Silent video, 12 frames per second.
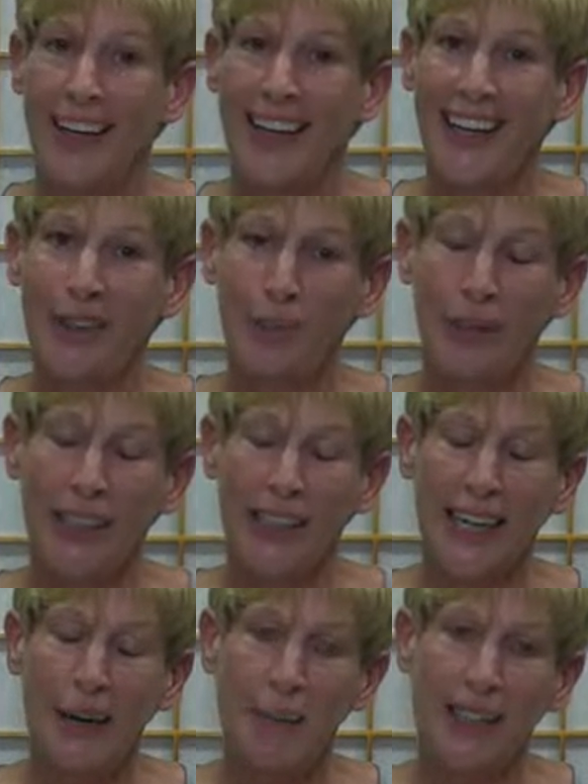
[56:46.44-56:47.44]
And Monday
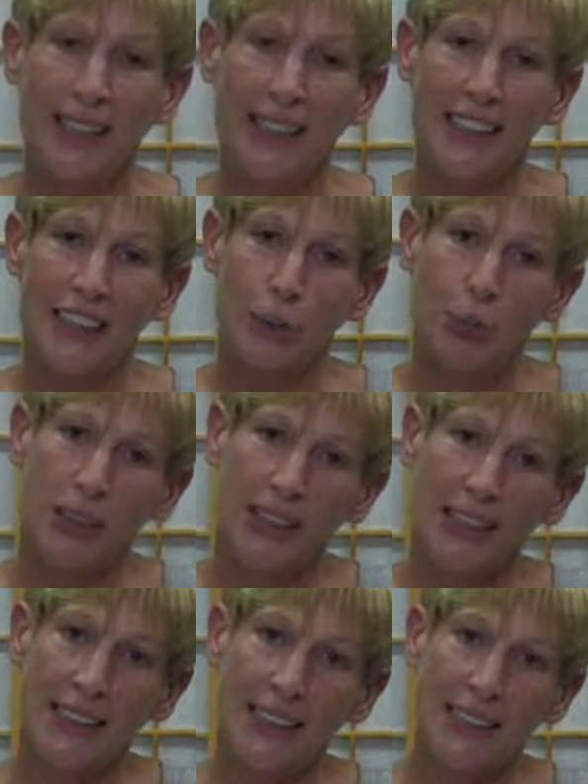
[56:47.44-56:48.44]
night meditation
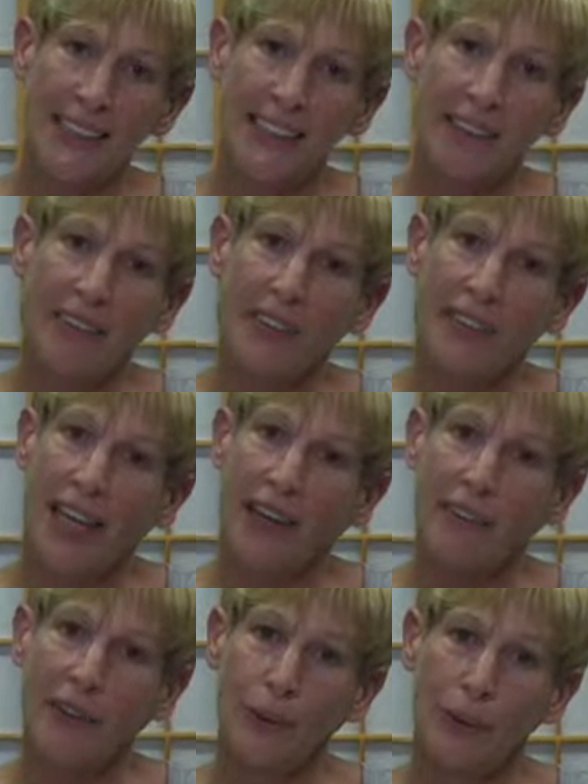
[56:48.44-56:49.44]
begins at 7
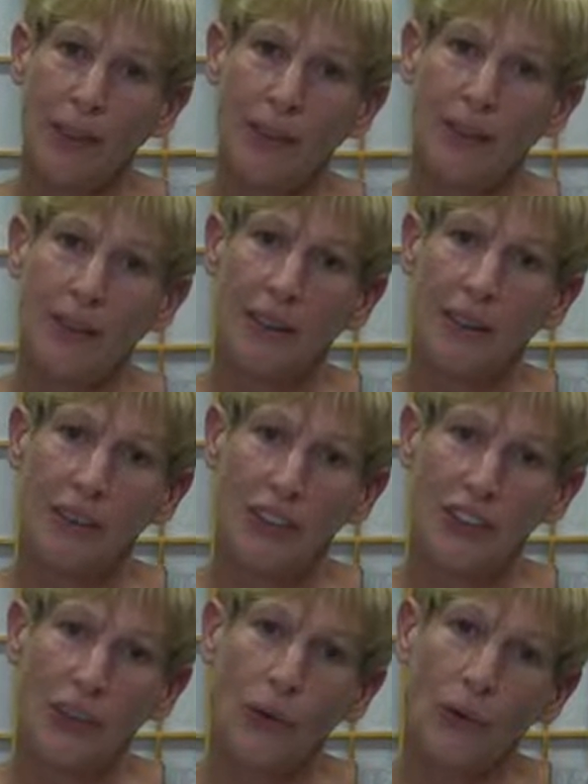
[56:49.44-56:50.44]
every week. There is
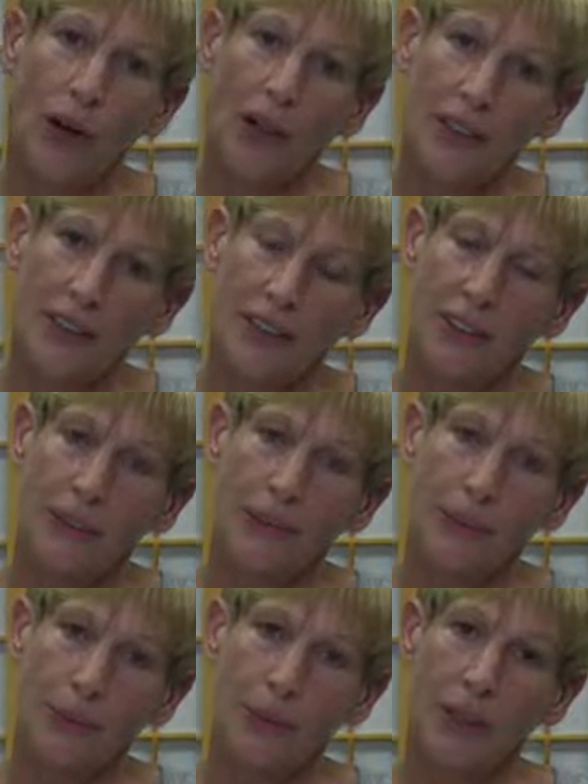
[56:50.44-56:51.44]
no cost.
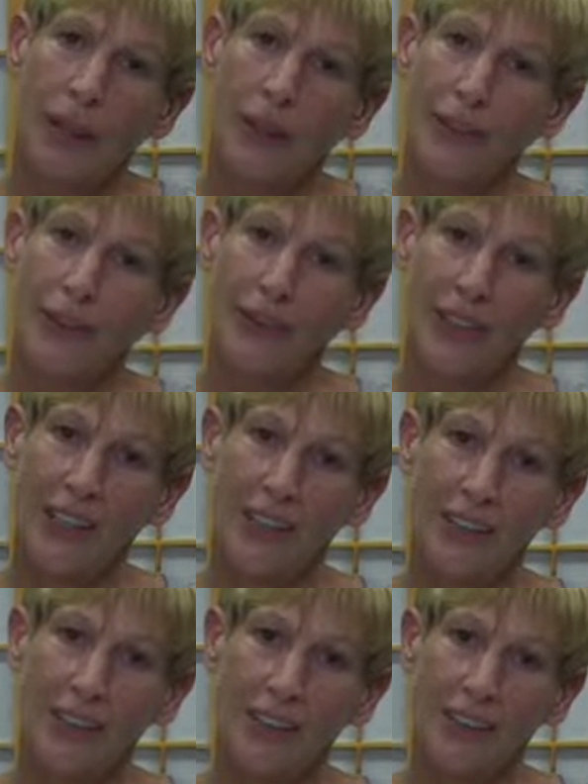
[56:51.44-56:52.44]
We work on
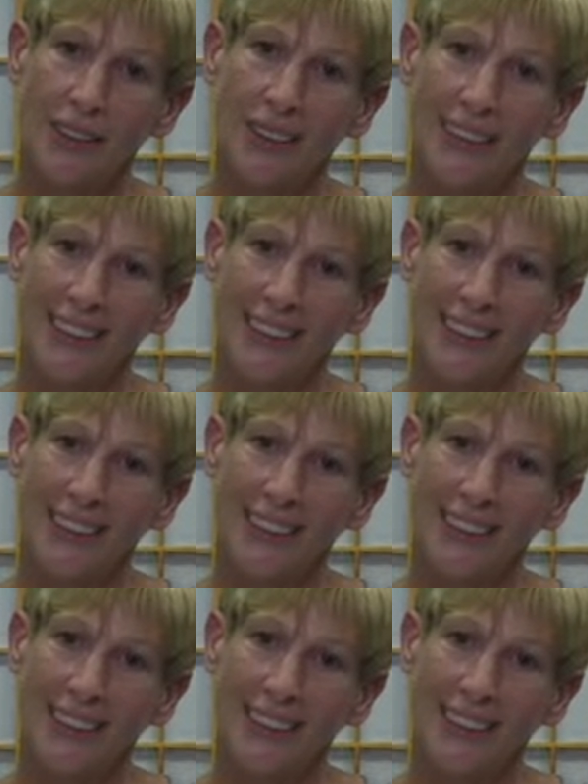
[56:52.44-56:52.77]
donations.